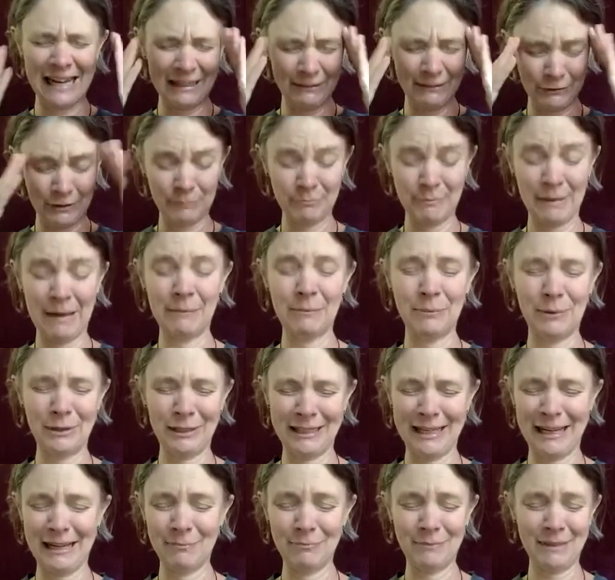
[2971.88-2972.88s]
I
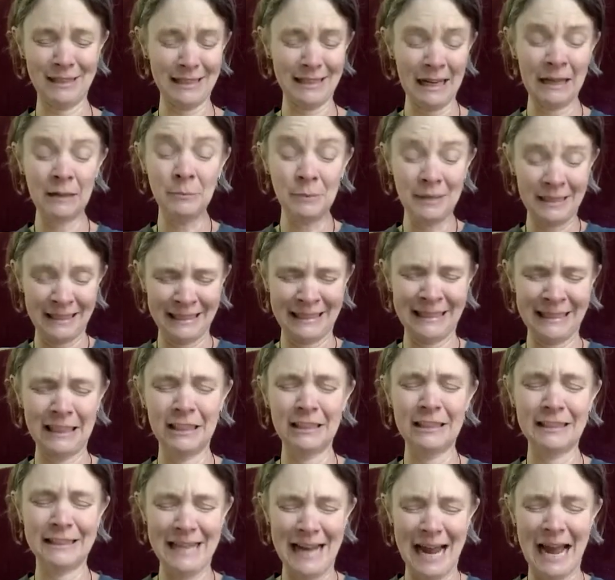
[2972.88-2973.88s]
remembered I'm
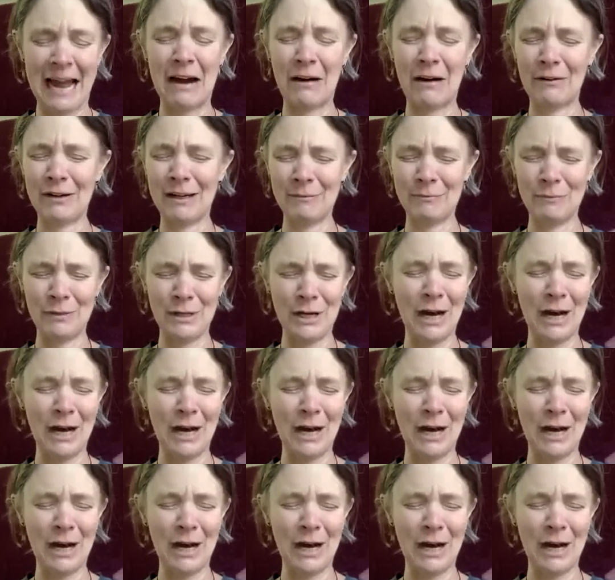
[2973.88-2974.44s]
here now. I'm